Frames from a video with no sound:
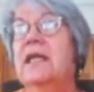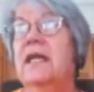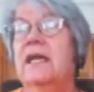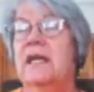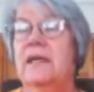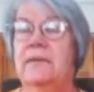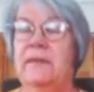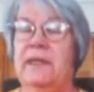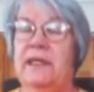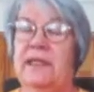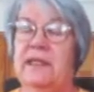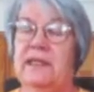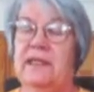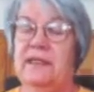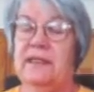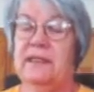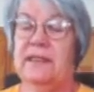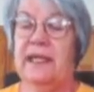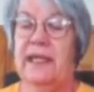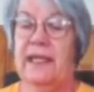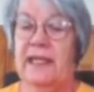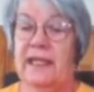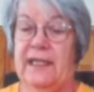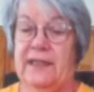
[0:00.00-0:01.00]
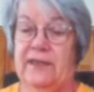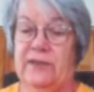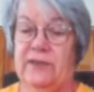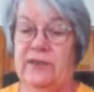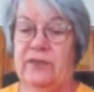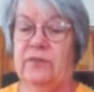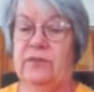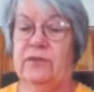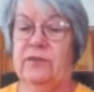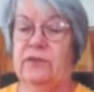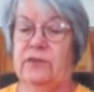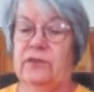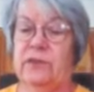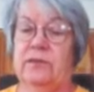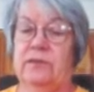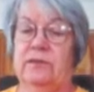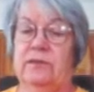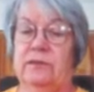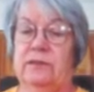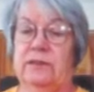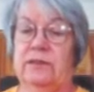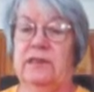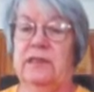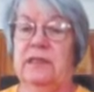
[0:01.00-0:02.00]
how many cans you would
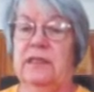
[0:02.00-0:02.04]
use.